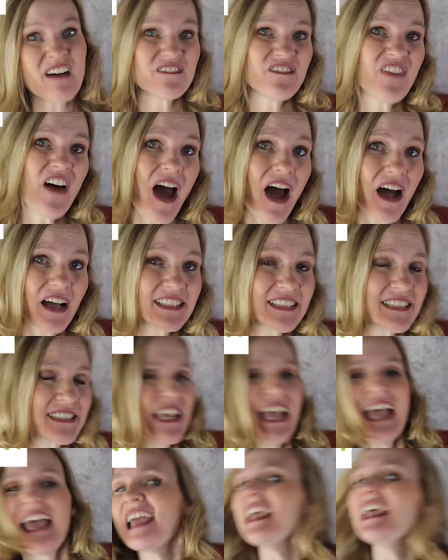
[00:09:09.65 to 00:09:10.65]
Fox
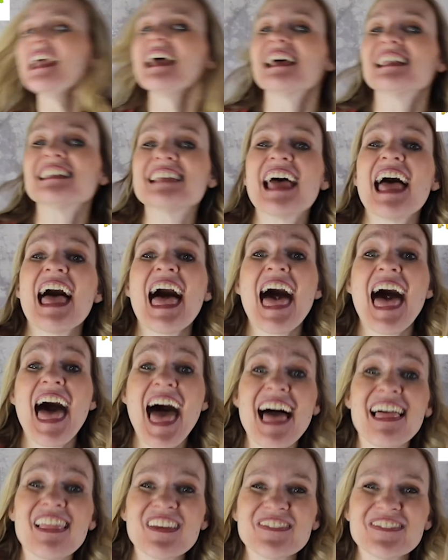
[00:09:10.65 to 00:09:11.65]
and
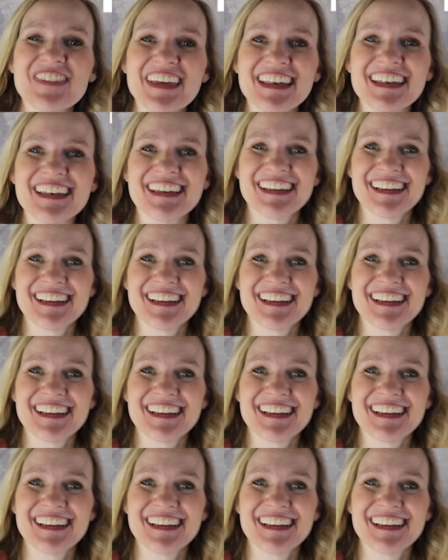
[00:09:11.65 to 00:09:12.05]
elephant.